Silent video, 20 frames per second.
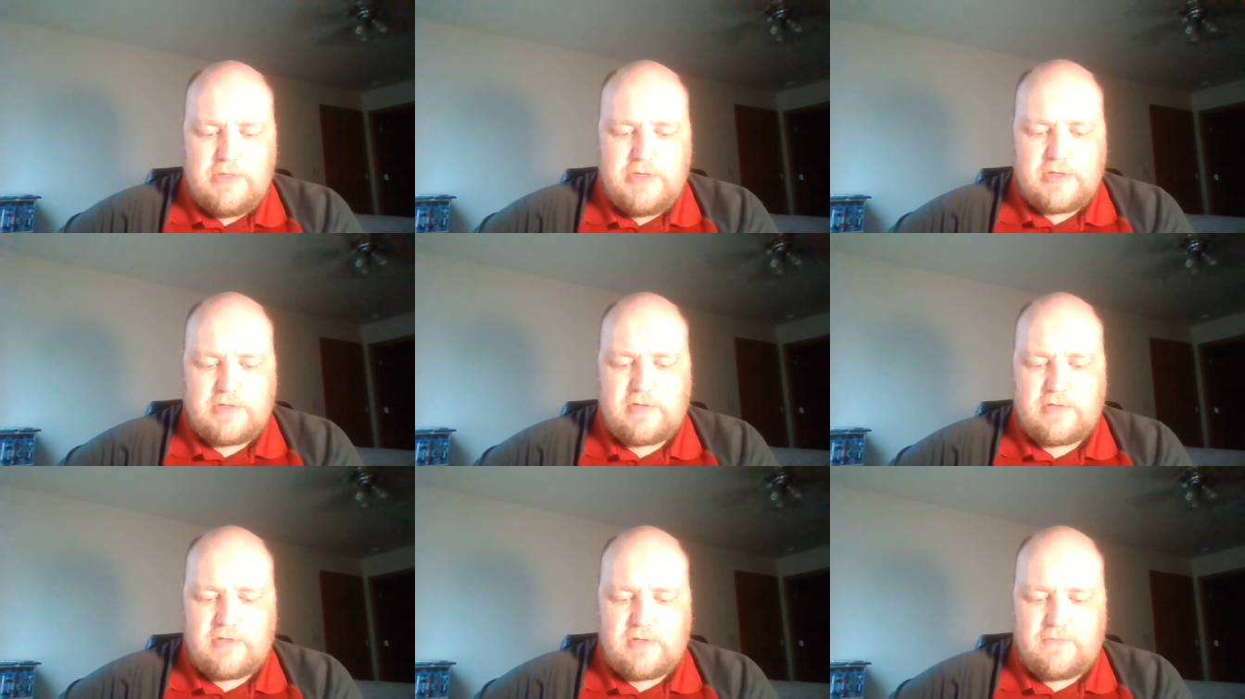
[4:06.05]

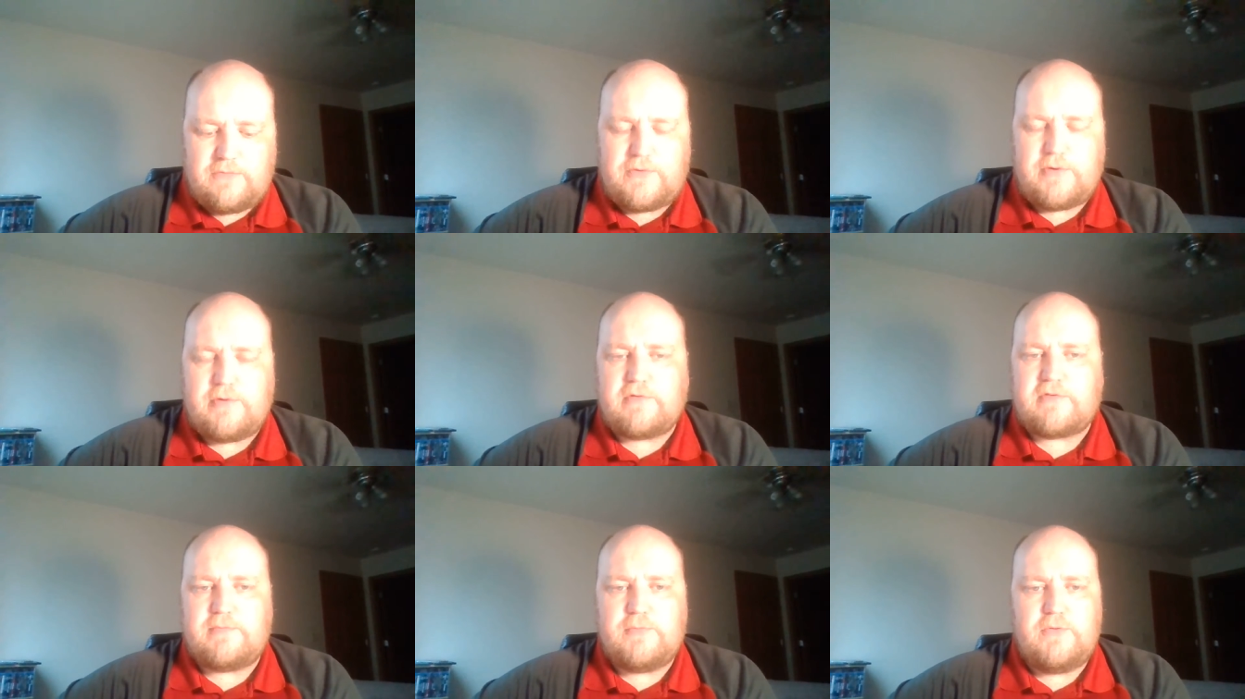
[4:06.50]
this is the
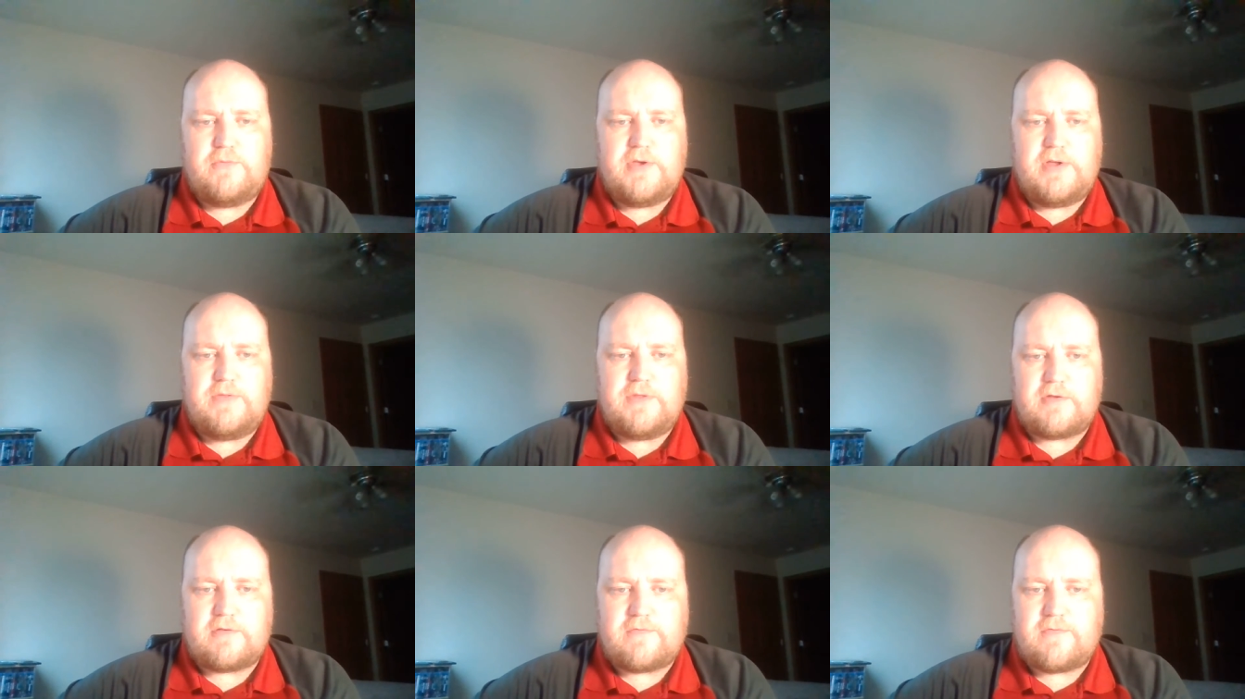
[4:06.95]
first
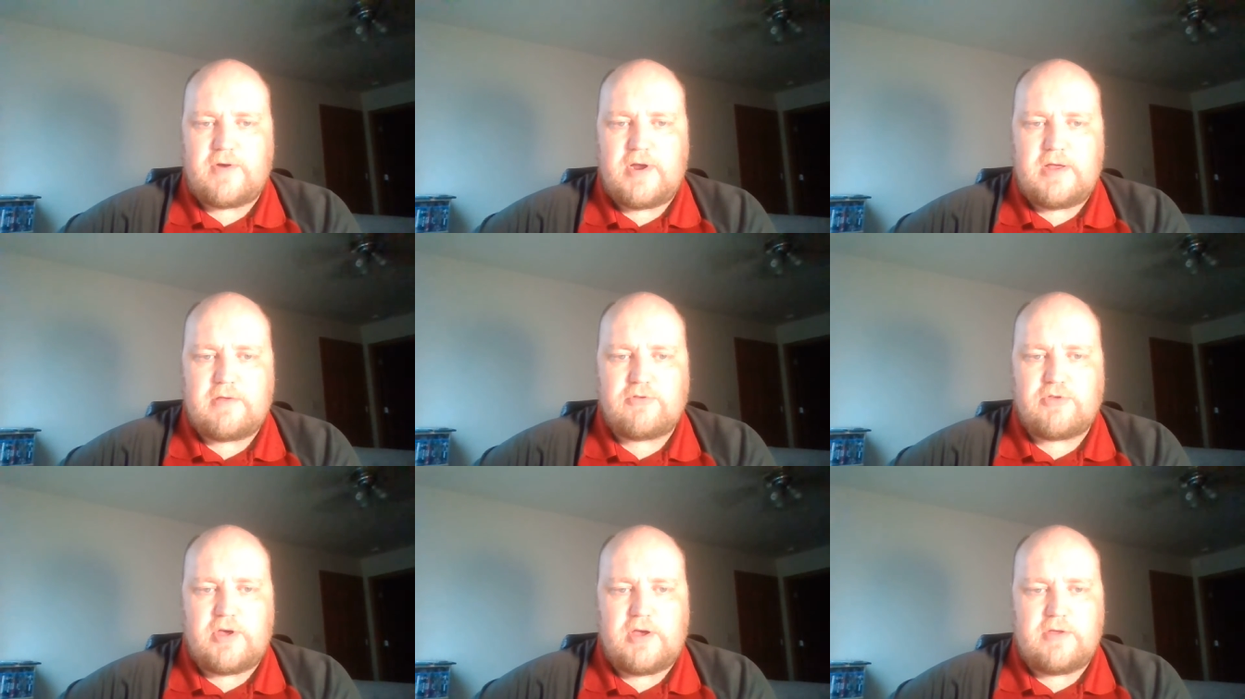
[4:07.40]
movie in this
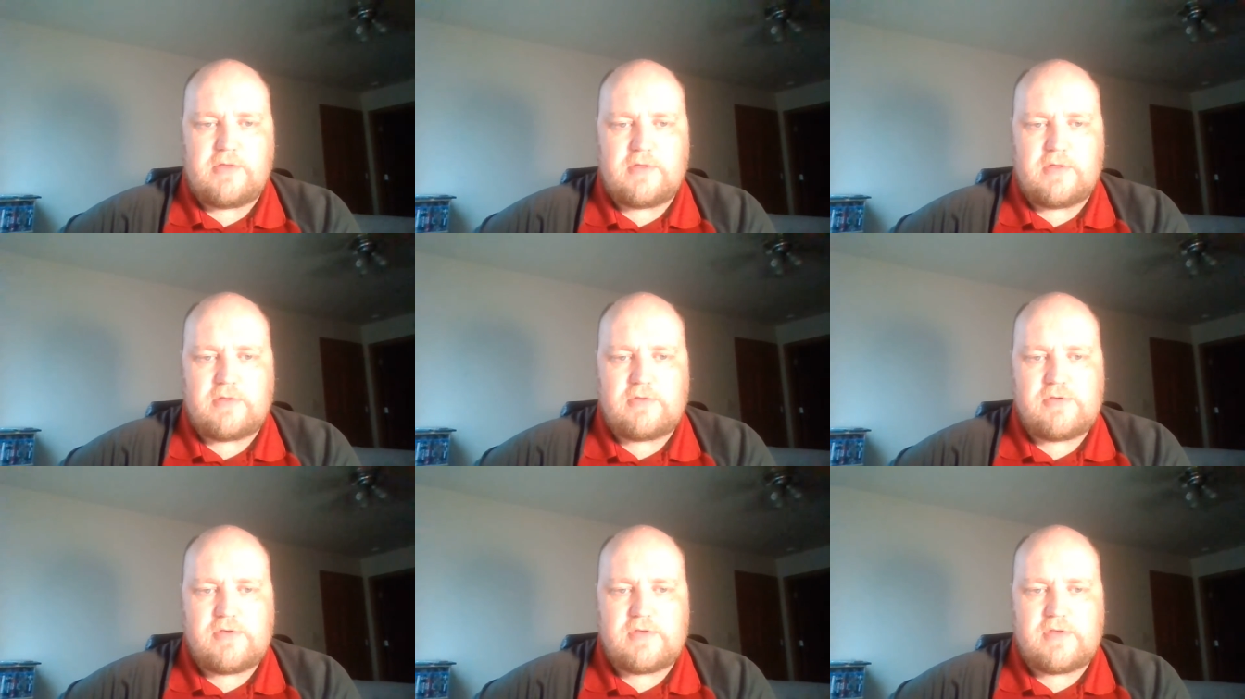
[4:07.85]
franchise
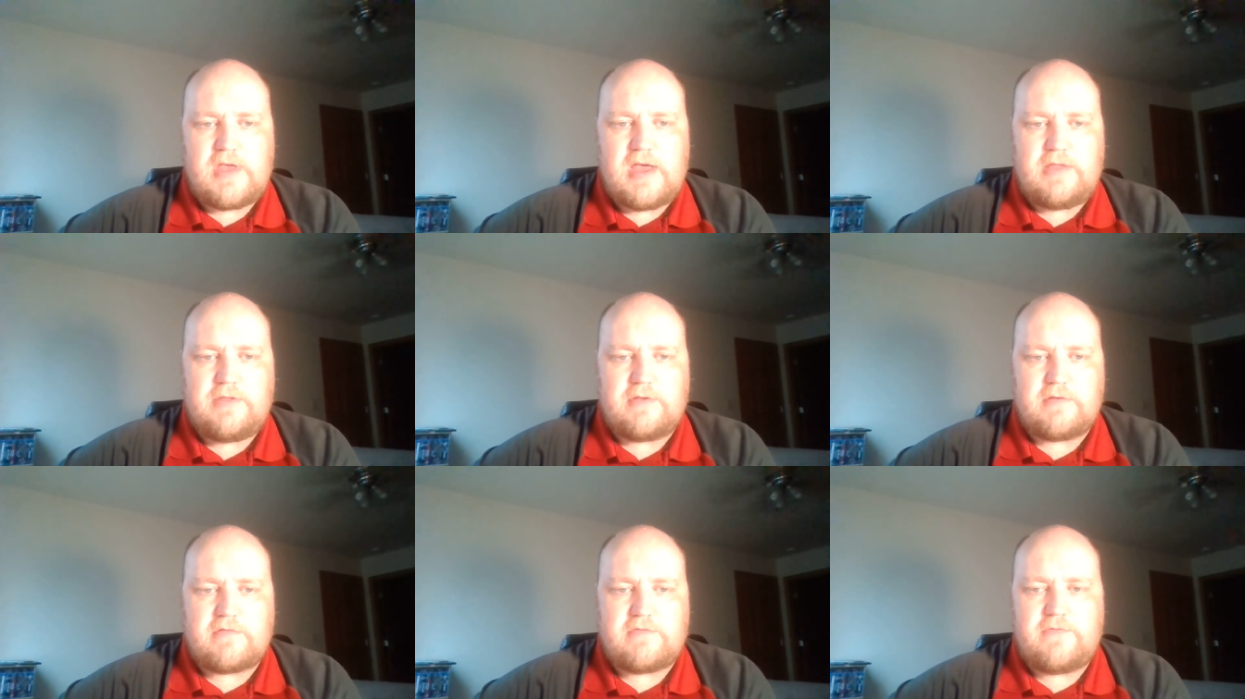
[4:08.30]
that's just
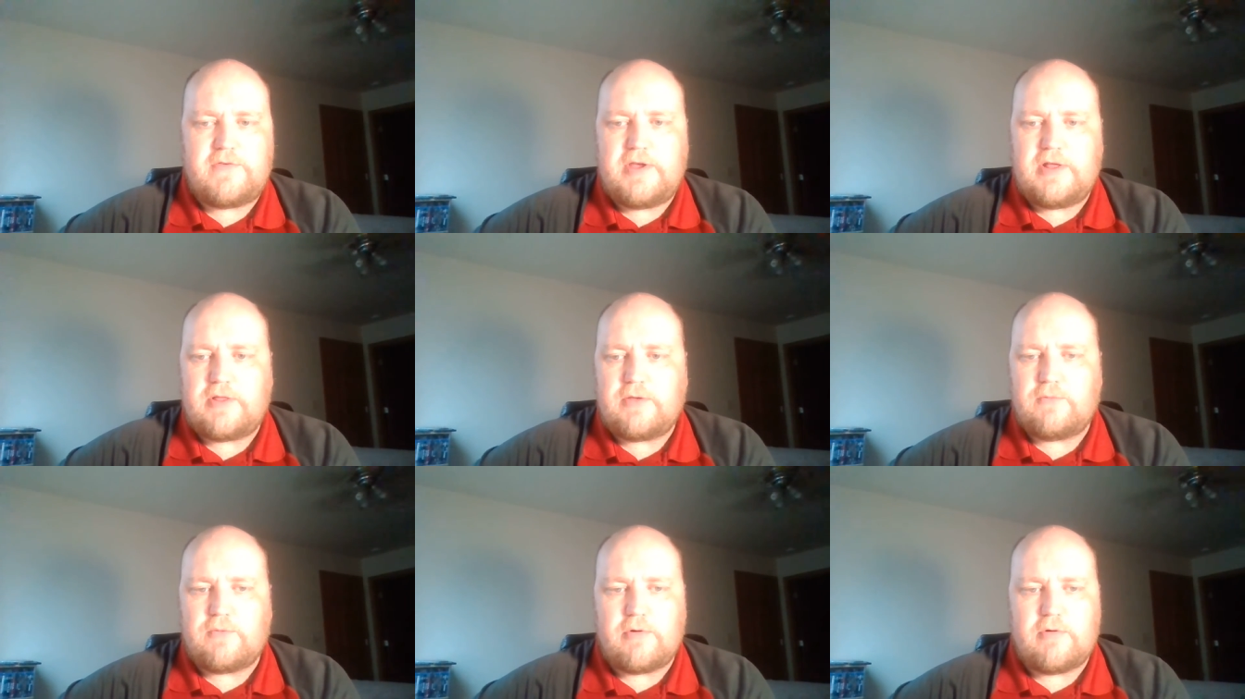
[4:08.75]
had this
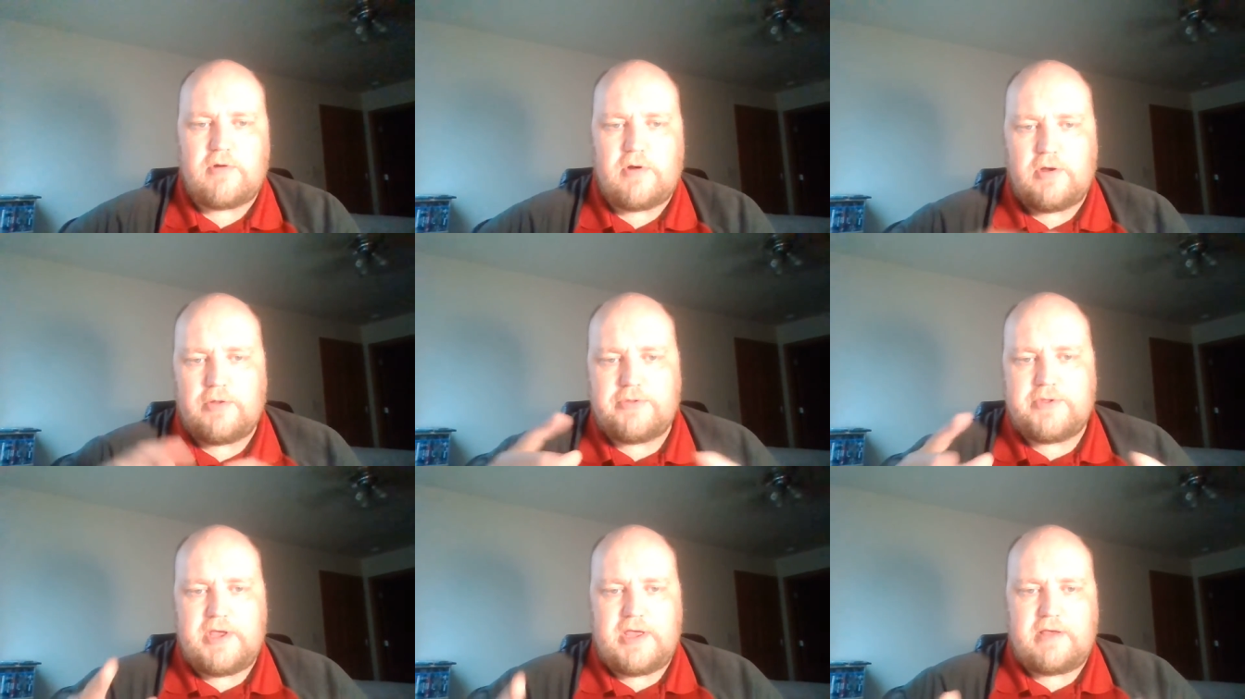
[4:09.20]
feeling where it all